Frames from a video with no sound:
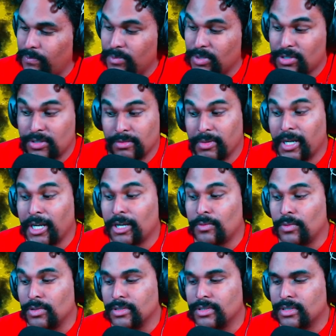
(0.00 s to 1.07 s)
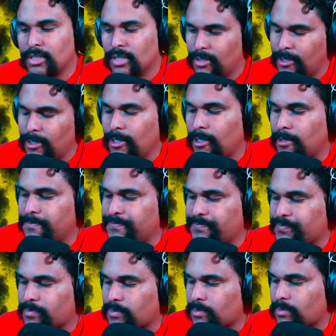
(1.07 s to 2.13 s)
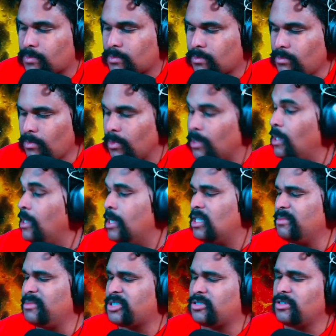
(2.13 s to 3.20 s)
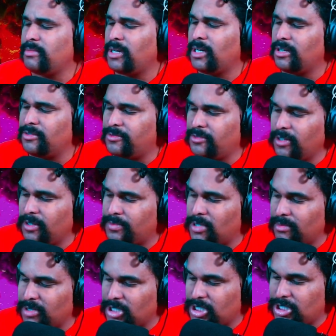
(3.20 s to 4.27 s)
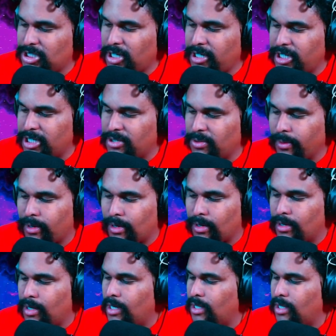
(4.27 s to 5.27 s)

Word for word: Mr. Blackwoods, the key. The mystery man flipped him a shiny quarter.